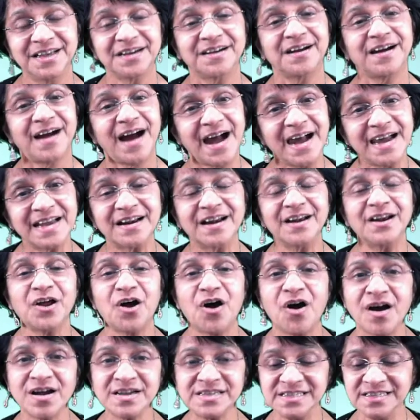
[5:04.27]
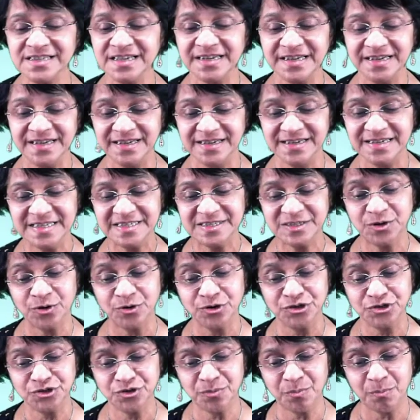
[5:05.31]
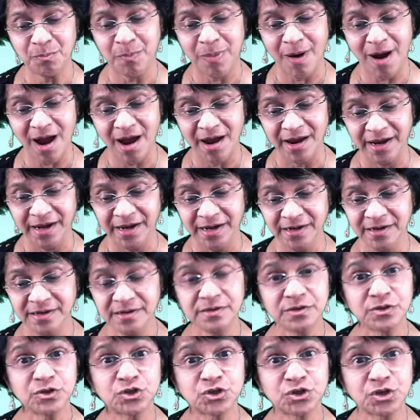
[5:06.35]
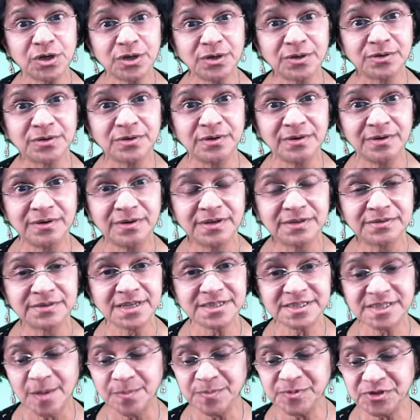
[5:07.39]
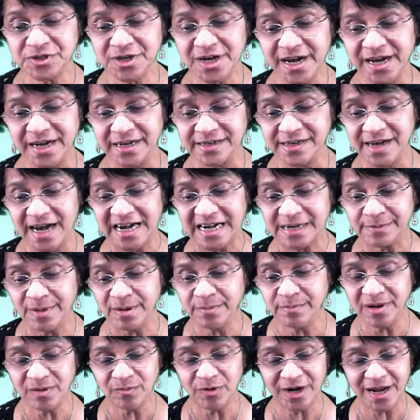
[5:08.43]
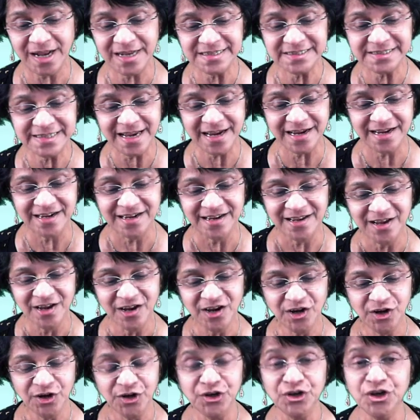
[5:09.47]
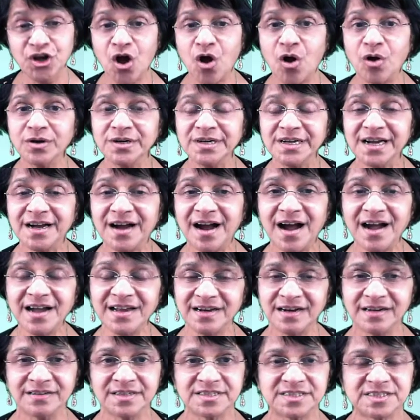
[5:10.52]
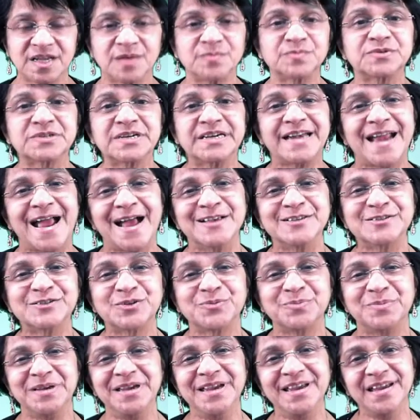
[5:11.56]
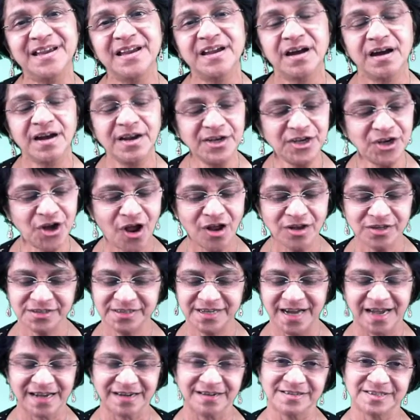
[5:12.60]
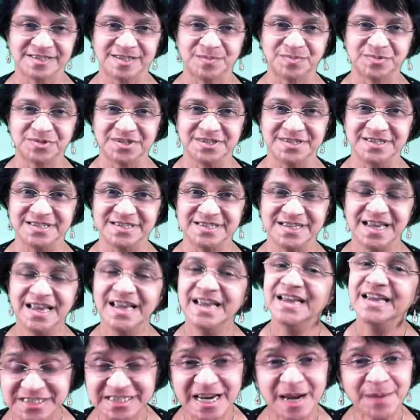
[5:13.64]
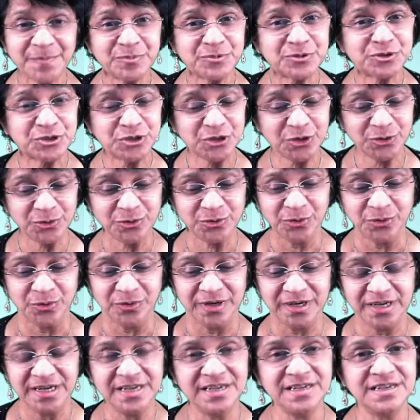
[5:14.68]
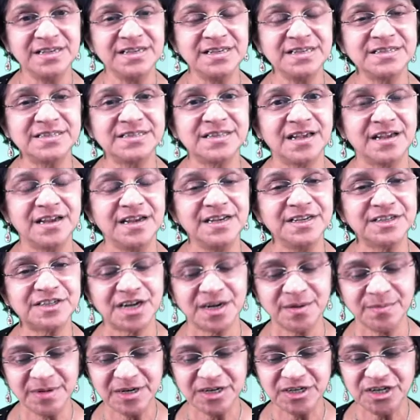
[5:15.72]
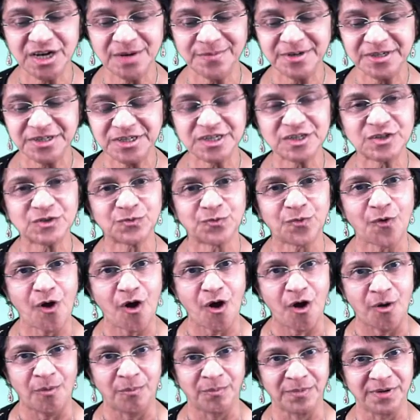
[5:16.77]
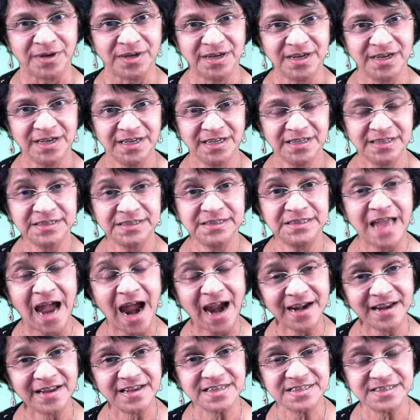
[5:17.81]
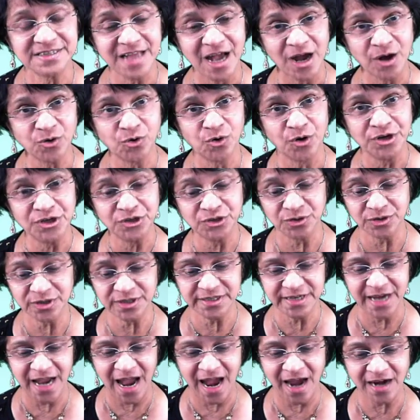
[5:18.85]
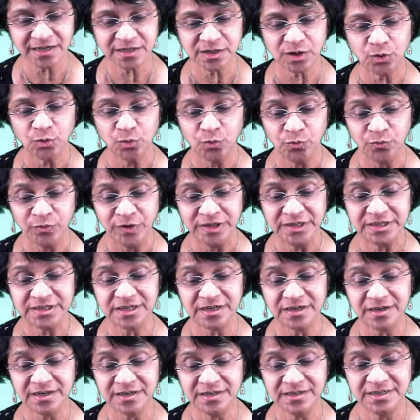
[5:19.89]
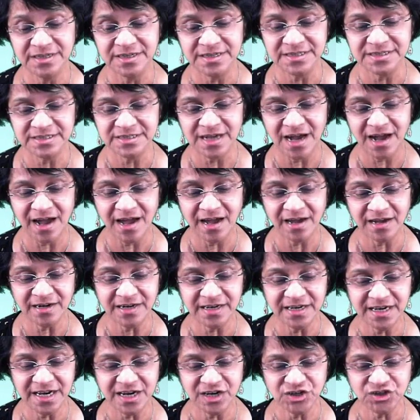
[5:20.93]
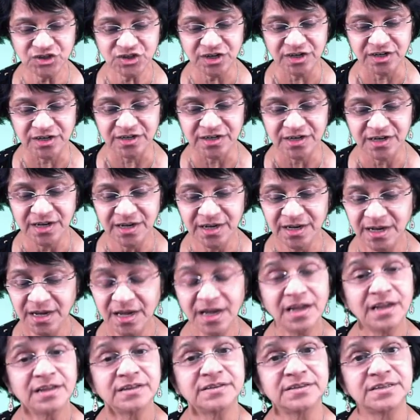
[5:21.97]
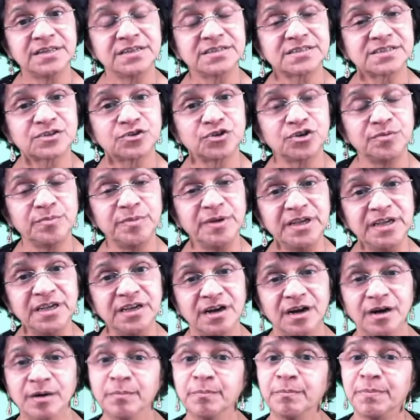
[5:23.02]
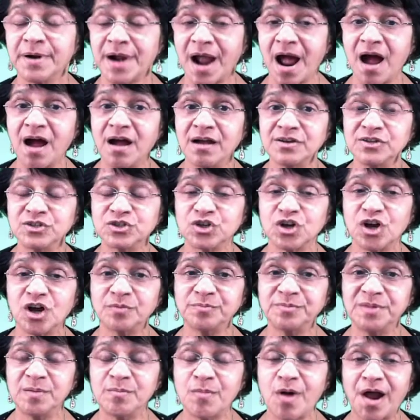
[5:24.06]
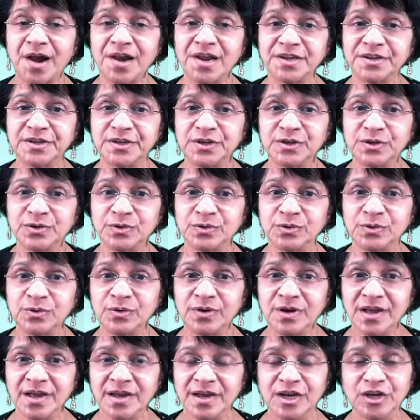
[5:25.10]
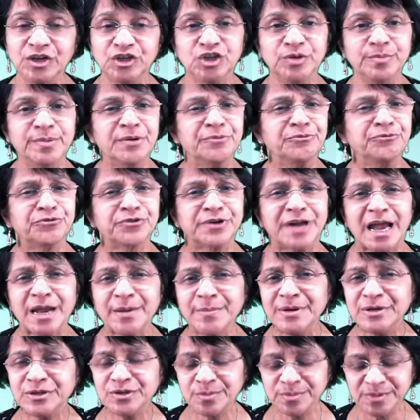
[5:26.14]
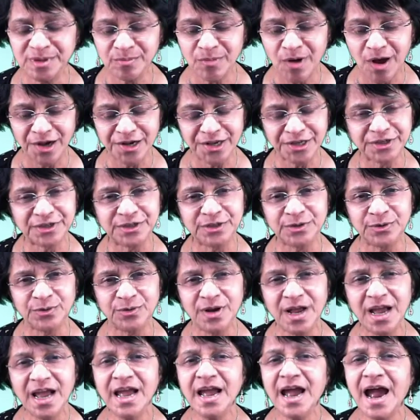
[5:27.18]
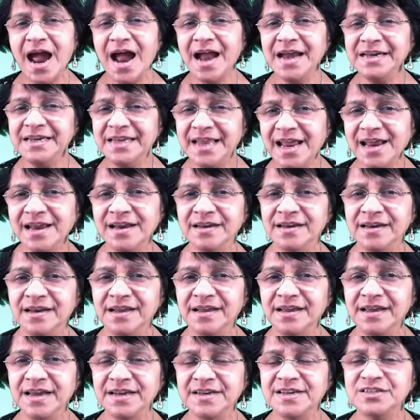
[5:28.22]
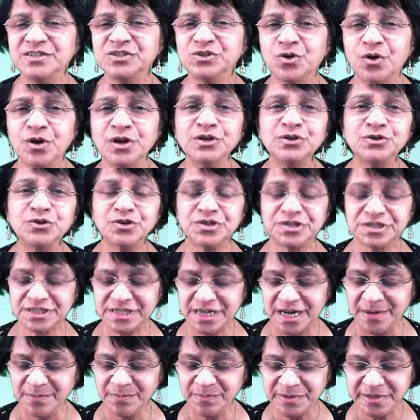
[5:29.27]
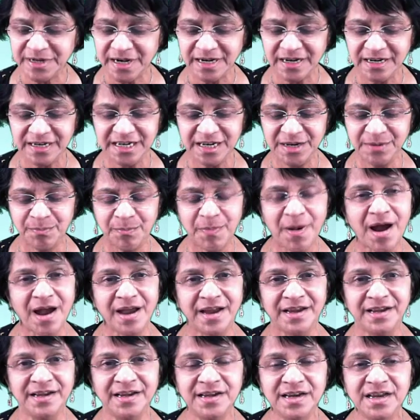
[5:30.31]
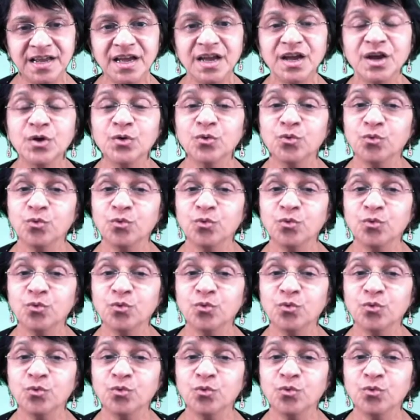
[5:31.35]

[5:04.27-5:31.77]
the chiral auxiliary is going to bind to the substrate. And remember what I said, non-chiral, the substrate has to be a non-chiral substance. Step 2 is the intermediate which is formed. That is now going to react with a desired reagent. This could be a branch of the molecule, it could be a fragment of the molecule, and then it is going to temporarily bind